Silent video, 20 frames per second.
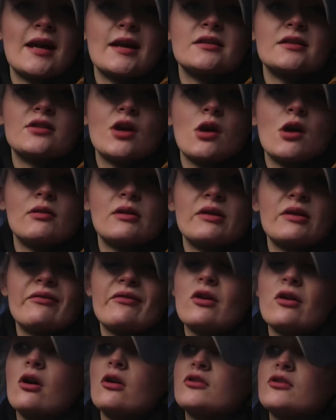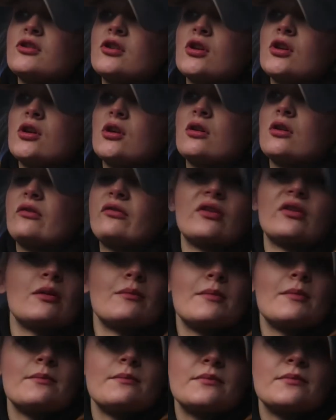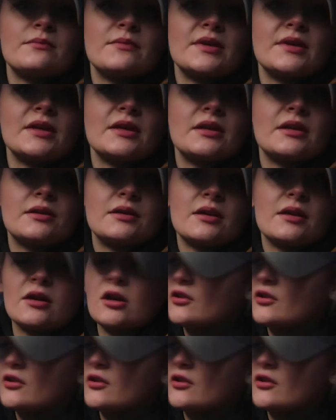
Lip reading: I totally forgot to film the